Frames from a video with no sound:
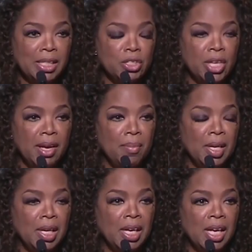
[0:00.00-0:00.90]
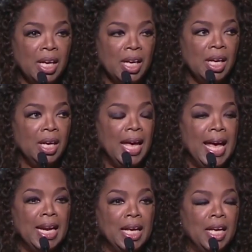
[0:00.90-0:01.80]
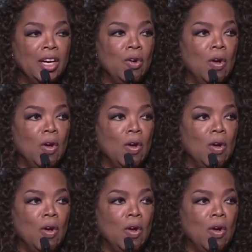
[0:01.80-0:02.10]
And that kind of genuine emotional